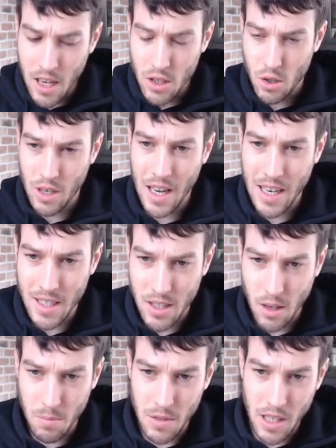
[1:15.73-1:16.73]
So that is
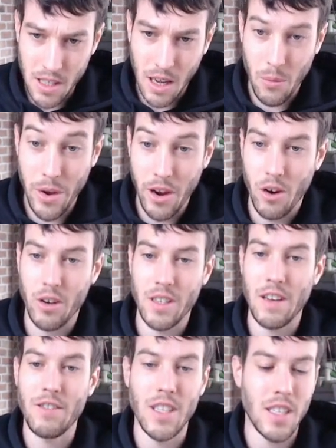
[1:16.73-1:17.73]
something that we are
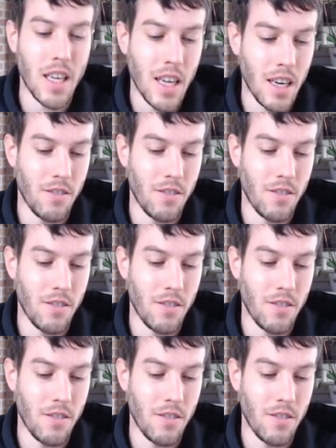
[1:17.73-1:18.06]
definitely taking